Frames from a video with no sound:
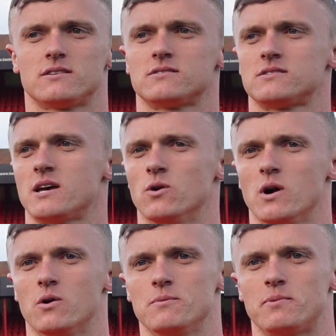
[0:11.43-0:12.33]
is how
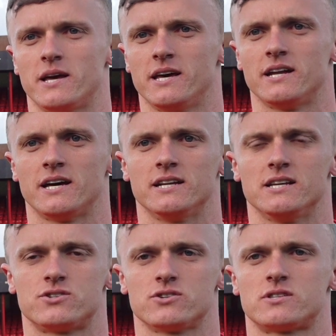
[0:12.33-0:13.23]
well we played, and
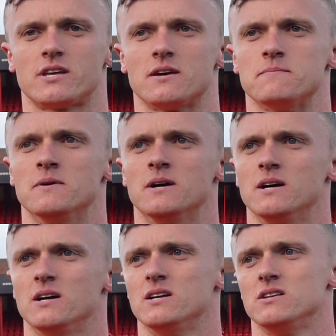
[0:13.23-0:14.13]
it's just
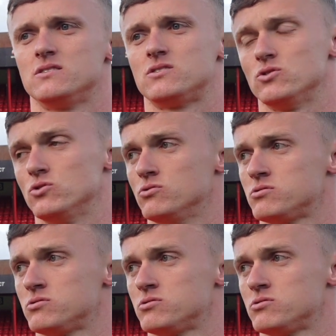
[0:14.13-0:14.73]
2